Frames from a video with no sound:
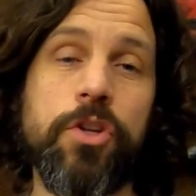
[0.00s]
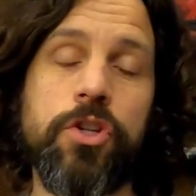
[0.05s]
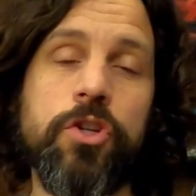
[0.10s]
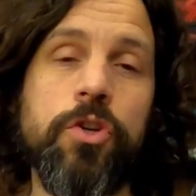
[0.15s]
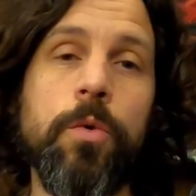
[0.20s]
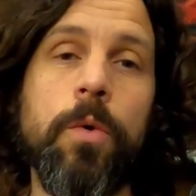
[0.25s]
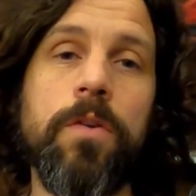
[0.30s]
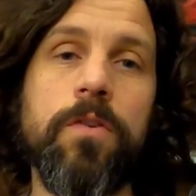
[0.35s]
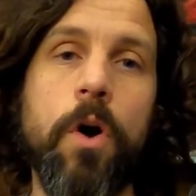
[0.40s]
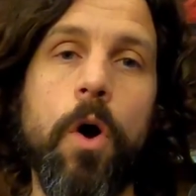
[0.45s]

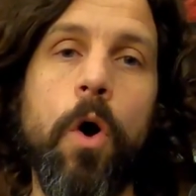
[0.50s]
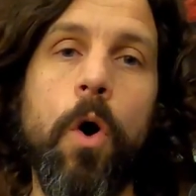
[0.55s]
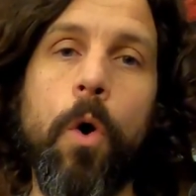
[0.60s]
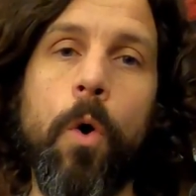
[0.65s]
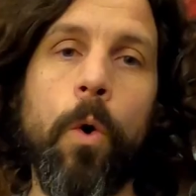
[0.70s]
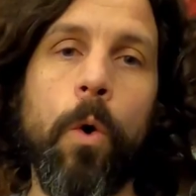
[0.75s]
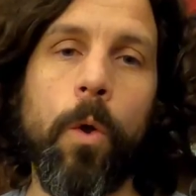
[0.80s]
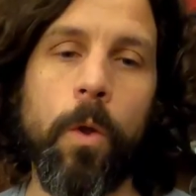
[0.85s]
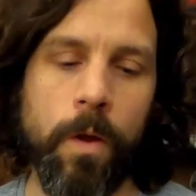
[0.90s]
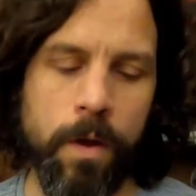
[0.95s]
shoe as a
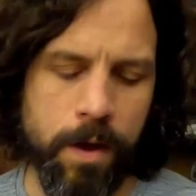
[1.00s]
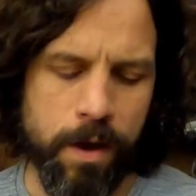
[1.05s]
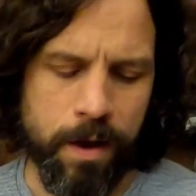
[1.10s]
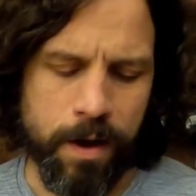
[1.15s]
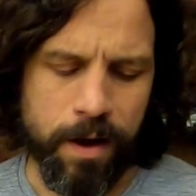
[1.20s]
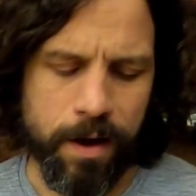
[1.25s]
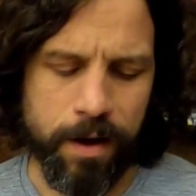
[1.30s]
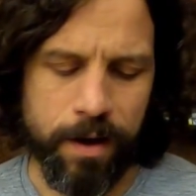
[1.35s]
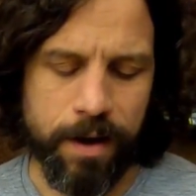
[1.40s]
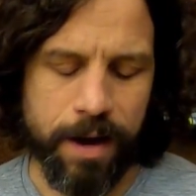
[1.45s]
whole.
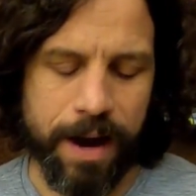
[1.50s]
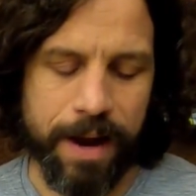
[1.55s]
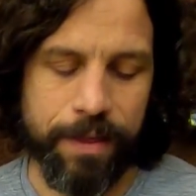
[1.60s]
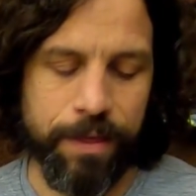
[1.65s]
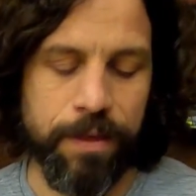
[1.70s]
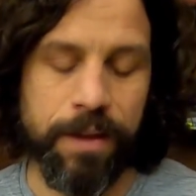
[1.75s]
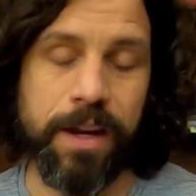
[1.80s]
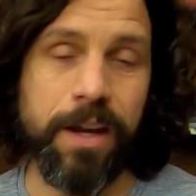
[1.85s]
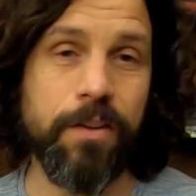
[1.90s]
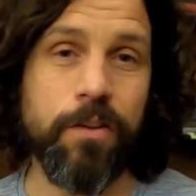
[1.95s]
I
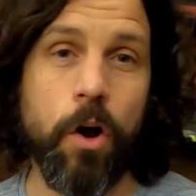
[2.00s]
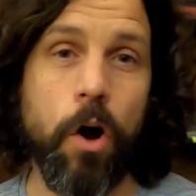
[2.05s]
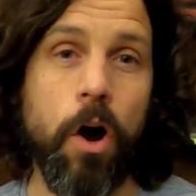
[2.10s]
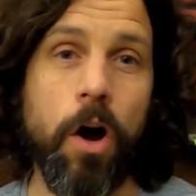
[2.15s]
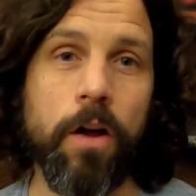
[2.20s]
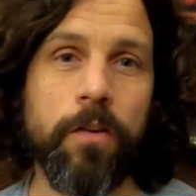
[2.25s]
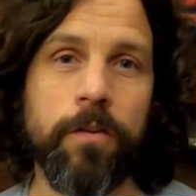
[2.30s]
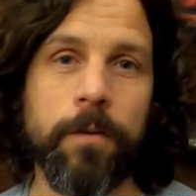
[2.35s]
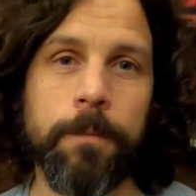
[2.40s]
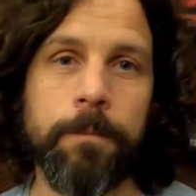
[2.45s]
think it's
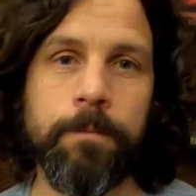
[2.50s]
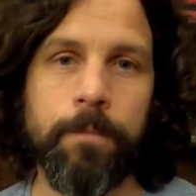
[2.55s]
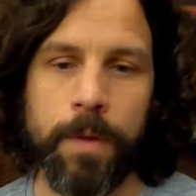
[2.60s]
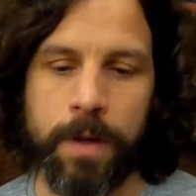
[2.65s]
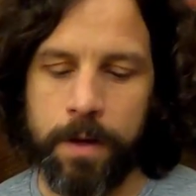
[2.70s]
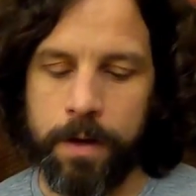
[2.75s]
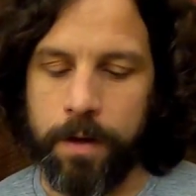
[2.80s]
awesome.